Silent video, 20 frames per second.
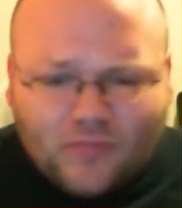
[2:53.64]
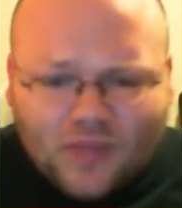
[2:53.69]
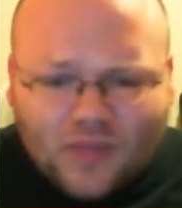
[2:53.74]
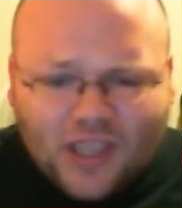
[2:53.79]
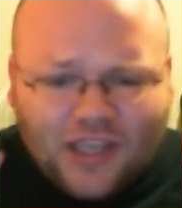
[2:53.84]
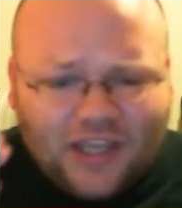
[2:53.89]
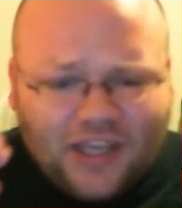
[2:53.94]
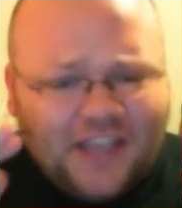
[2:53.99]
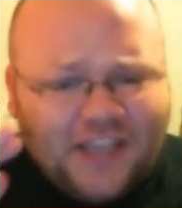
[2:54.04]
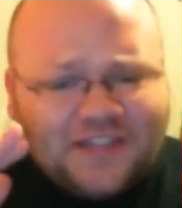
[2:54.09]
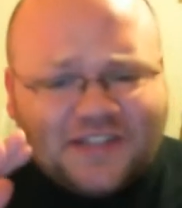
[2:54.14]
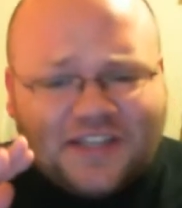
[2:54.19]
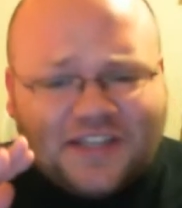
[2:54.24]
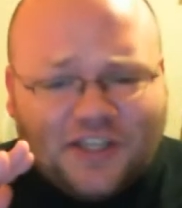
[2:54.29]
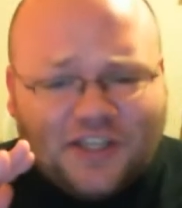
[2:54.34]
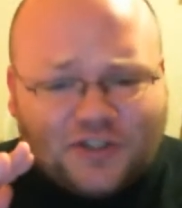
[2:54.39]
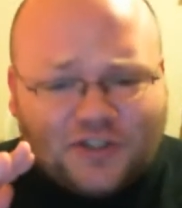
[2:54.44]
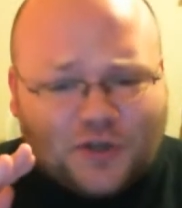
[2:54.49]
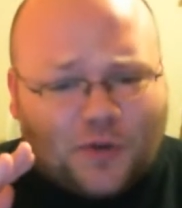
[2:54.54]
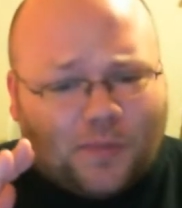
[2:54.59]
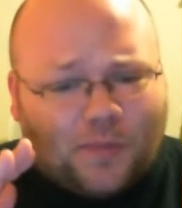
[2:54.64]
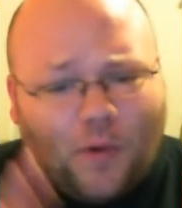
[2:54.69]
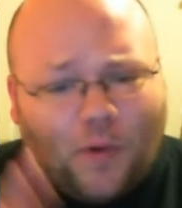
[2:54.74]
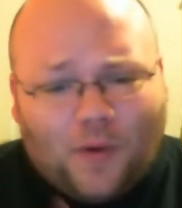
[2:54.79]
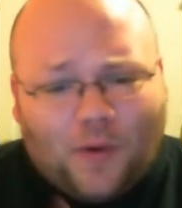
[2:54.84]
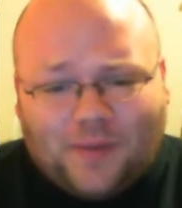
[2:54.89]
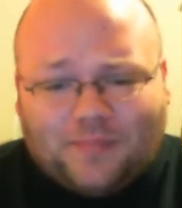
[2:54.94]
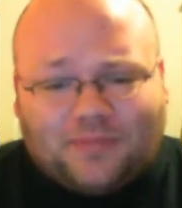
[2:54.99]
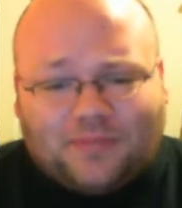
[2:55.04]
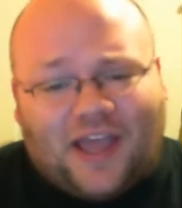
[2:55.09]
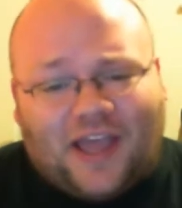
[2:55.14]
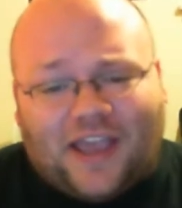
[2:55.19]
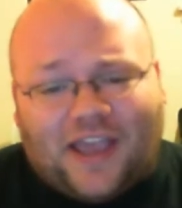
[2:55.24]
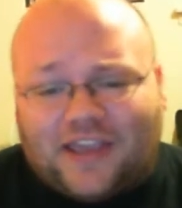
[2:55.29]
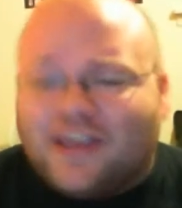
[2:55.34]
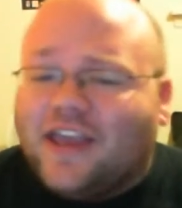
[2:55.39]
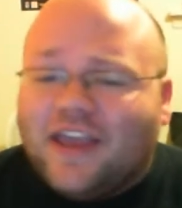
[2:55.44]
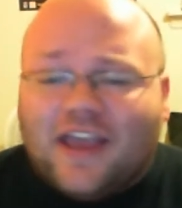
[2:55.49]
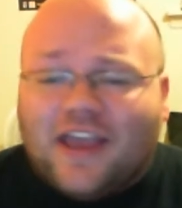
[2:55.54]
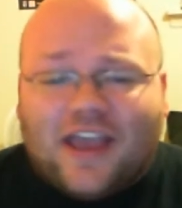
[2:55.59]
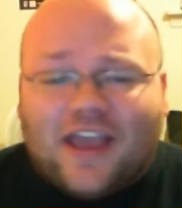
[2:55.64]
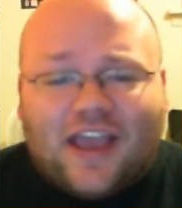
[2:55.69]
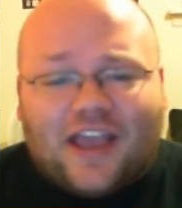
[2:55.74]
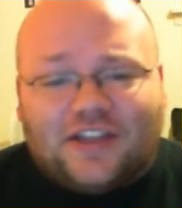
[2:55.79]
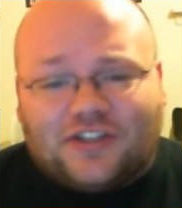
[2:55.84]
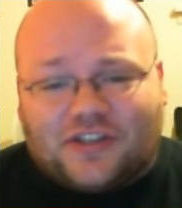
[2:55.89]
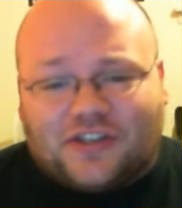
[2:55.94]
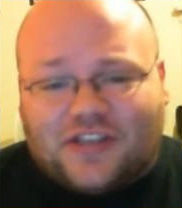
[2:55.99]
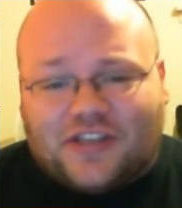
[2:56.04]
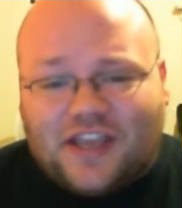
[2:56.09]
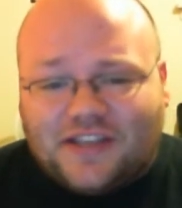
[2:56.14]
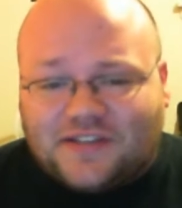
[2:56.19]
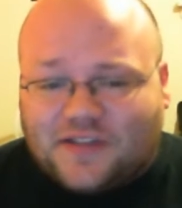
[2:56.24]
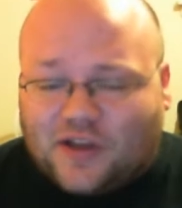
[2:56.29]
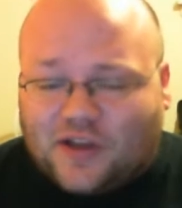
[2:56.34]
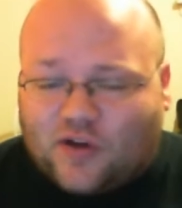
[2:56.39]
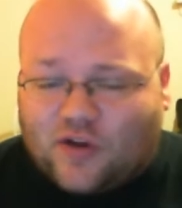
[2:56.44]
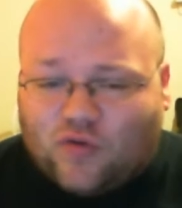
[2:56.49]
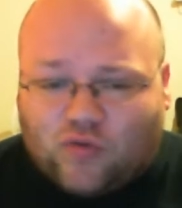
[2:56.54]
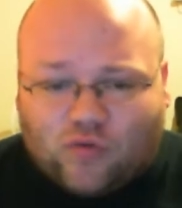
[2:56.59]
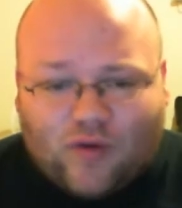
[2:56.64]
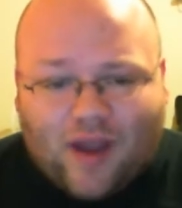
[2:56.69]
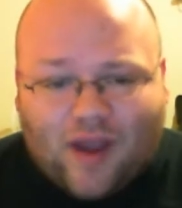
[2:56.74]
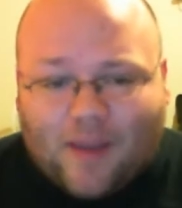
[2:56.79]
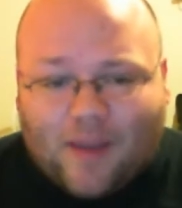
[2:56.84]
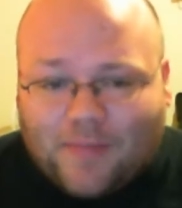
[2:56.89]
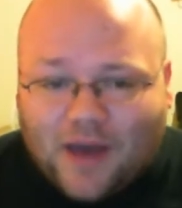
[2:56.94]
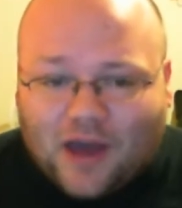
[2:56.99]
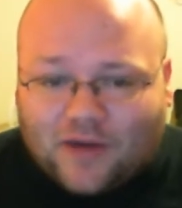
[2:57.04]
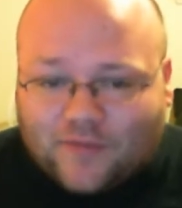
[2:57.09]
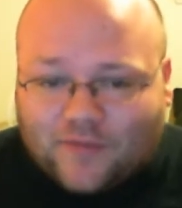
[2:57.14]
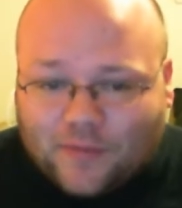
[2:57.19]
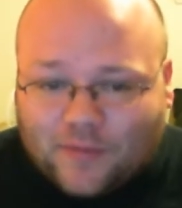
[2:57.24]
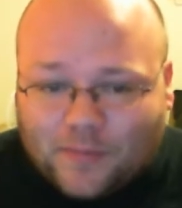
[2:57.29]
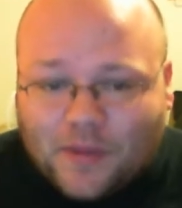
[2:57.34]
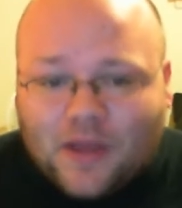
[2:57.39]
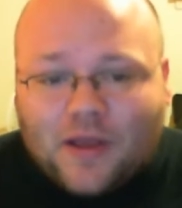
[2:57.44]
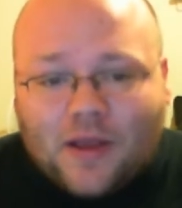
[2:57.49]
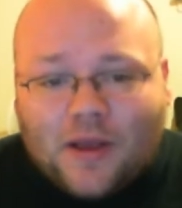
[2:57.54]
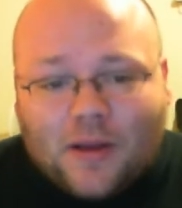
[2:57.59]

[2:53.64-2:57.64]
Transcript: And he hits Ginjo point blank and just hits the crap out of him.